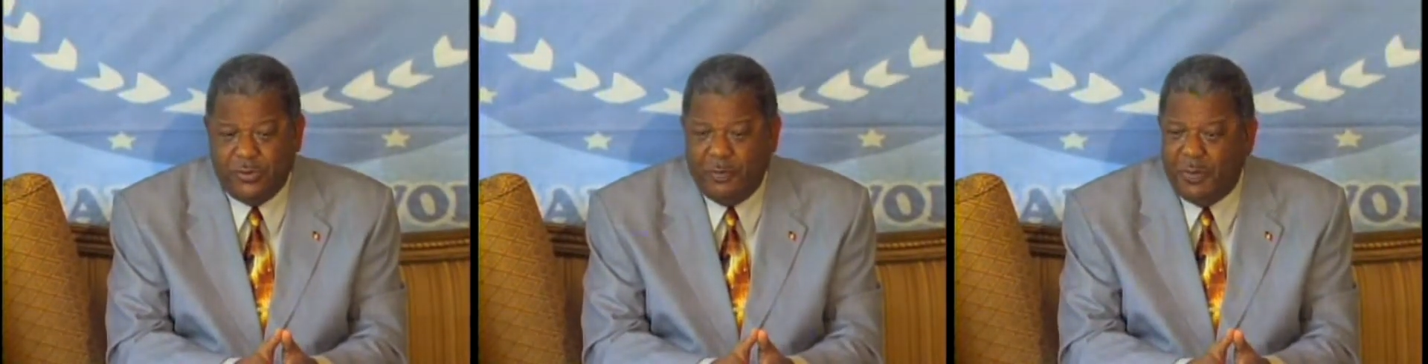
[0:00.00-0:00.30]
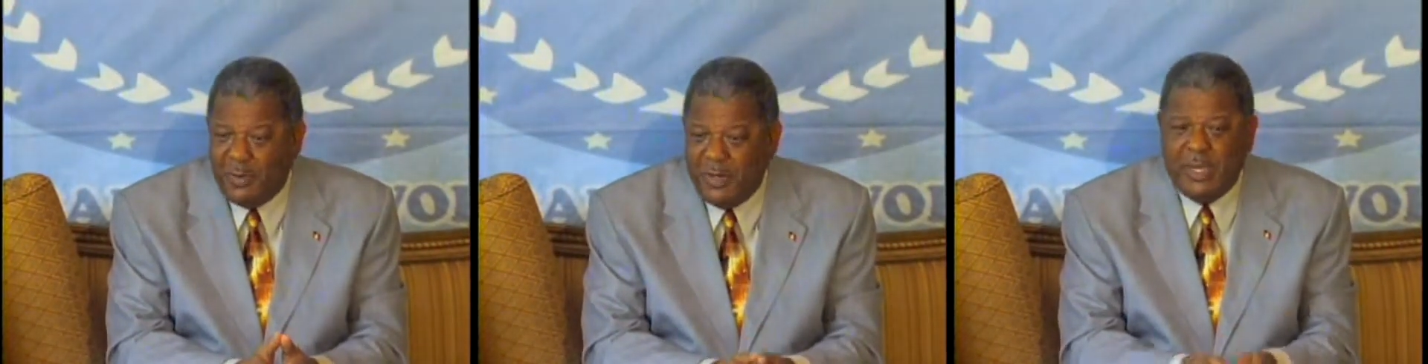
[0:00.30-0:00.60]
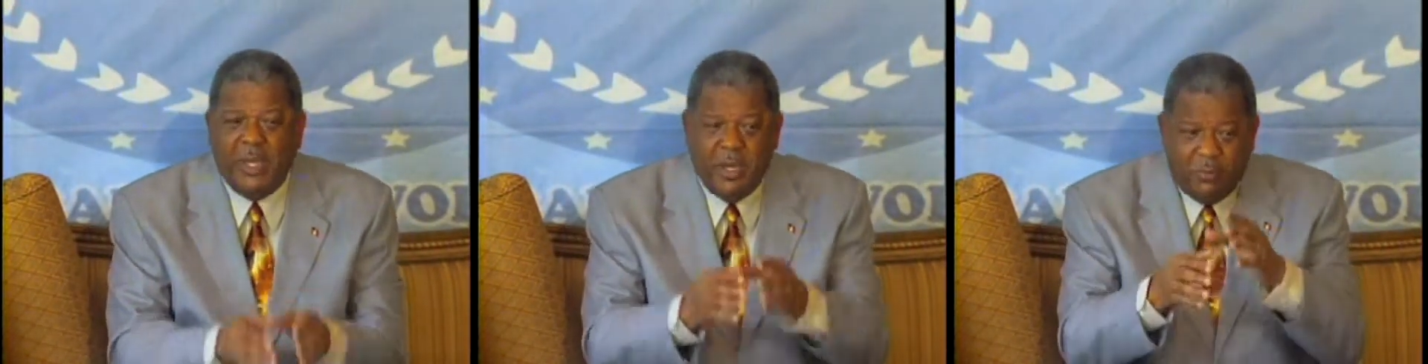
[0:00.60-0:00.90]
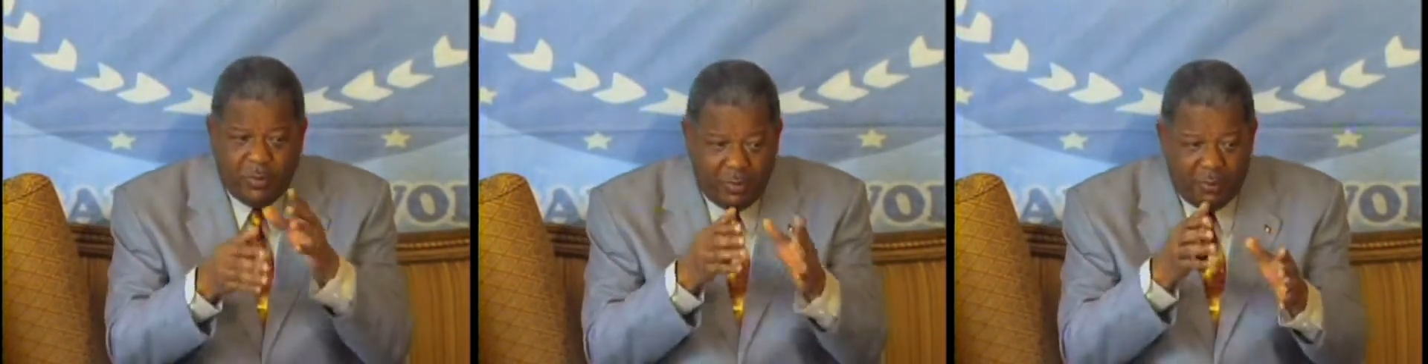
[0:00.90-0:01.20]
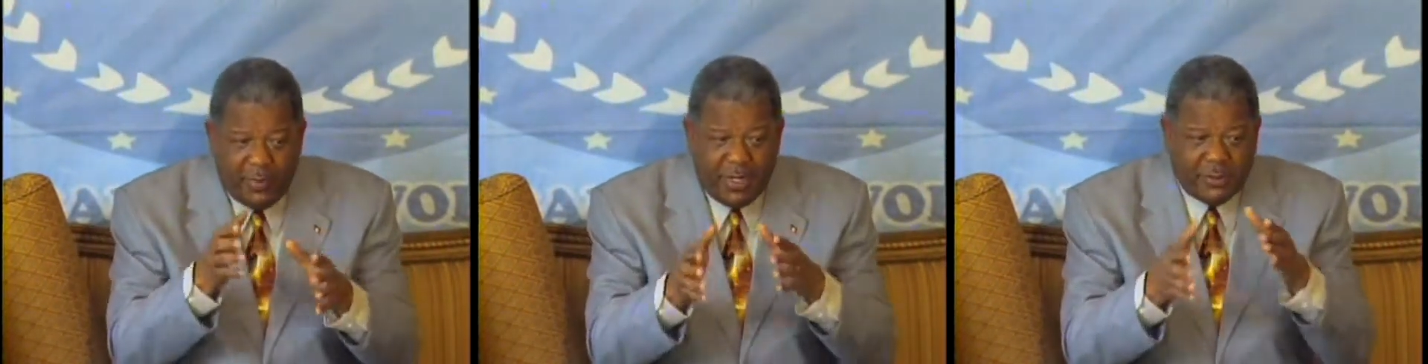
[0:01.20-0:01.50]
the public. We
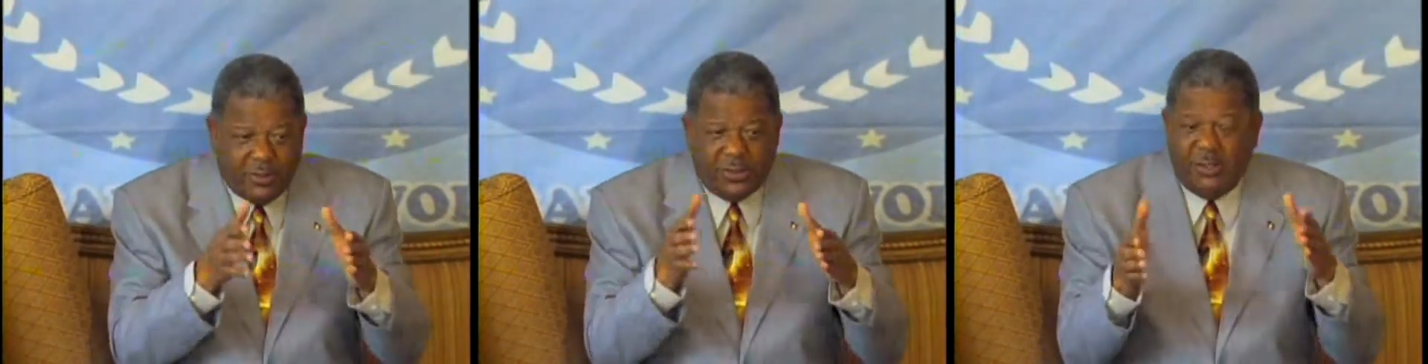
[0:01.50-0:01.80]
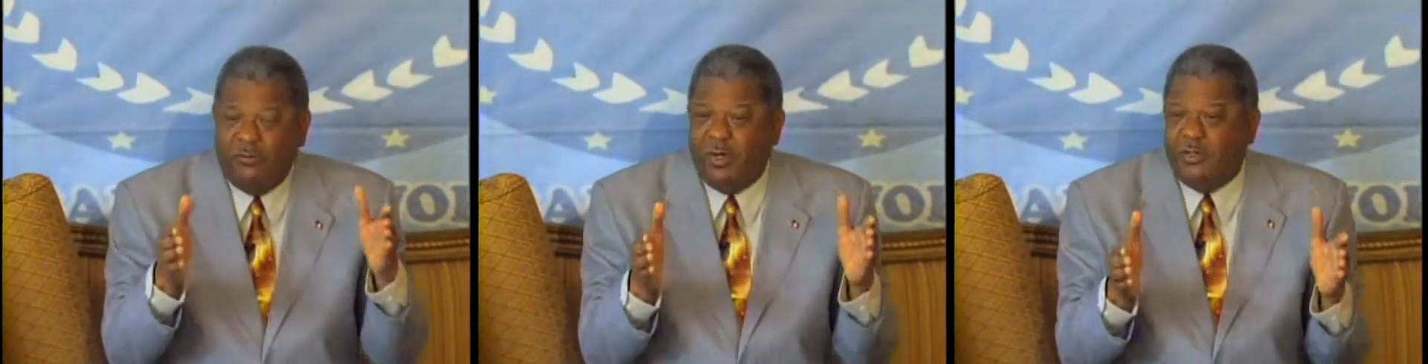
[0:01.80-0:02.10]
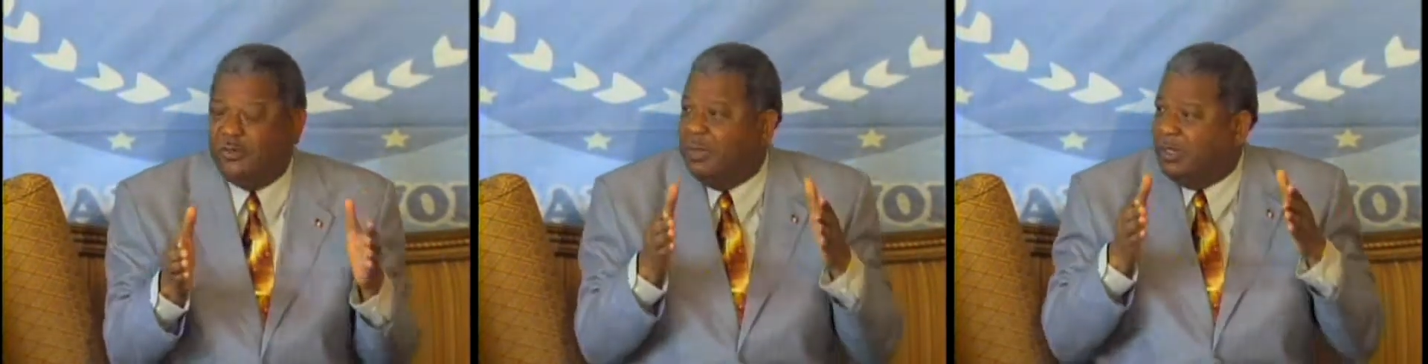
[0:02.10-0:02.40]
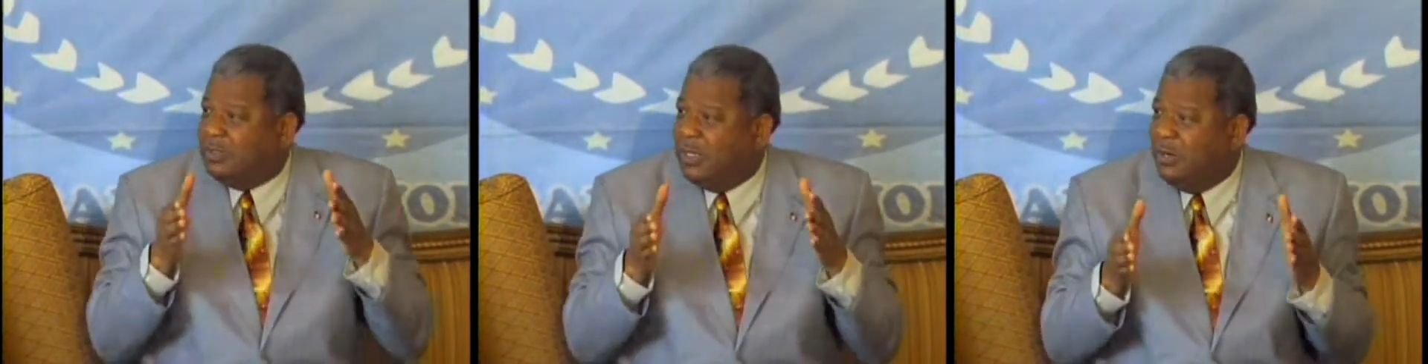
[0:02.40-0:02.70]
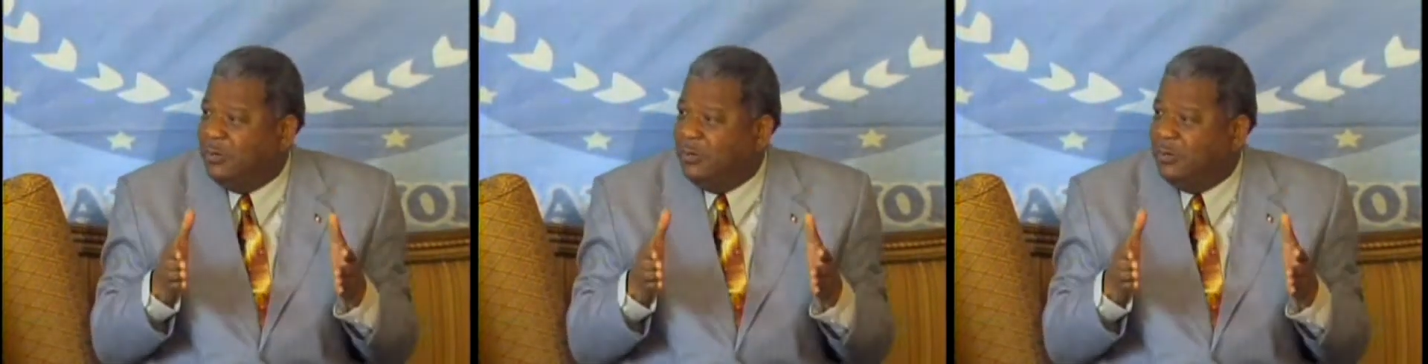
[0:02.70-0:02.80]
will make certain arrangements